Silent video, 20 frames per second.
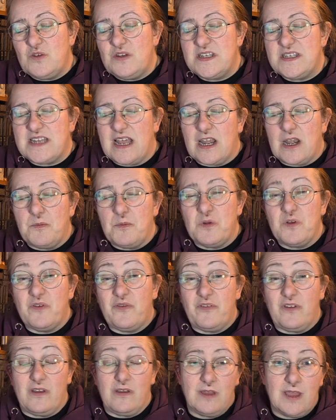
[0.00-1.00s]

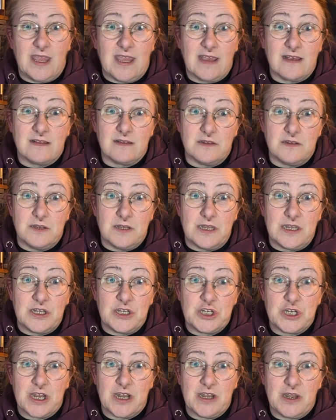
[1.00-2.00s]
understandable for
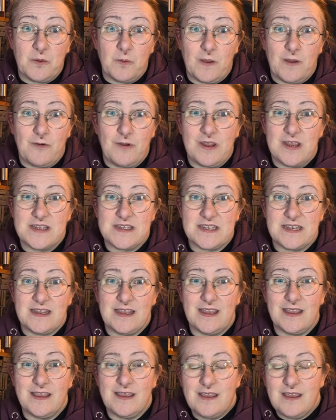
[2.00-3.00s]
England in January,
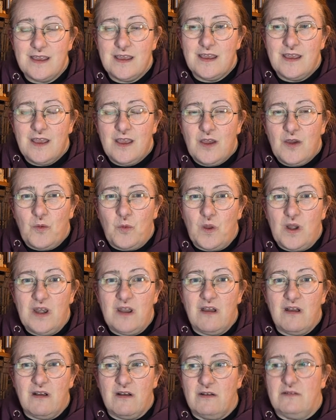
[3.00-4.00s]
isn't it?
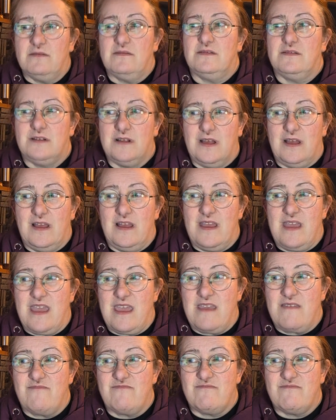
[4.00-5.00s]
We're not
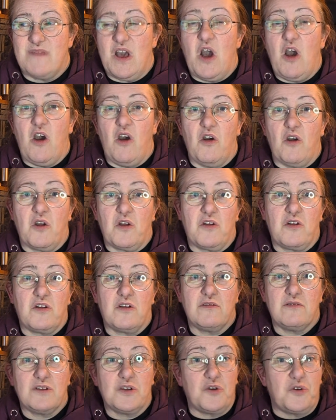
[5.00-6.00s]
a hot
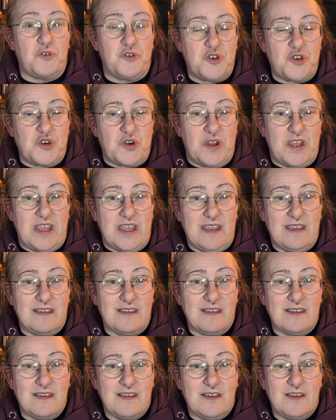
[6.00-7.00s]

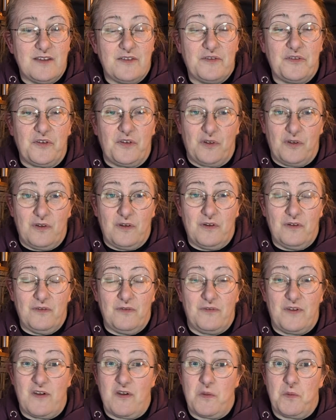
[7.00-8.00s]
country
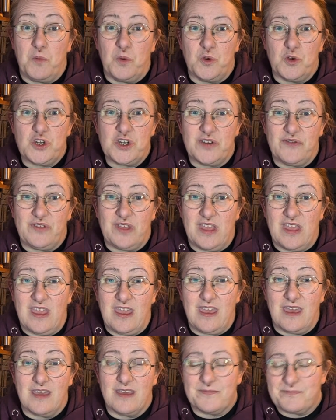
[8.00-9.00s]
for very much of
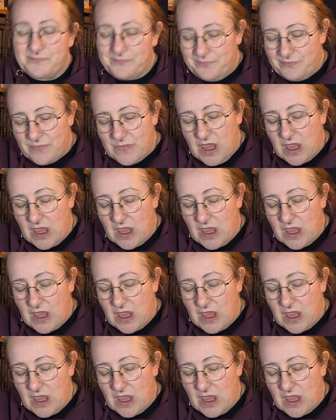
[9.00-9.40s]
the year.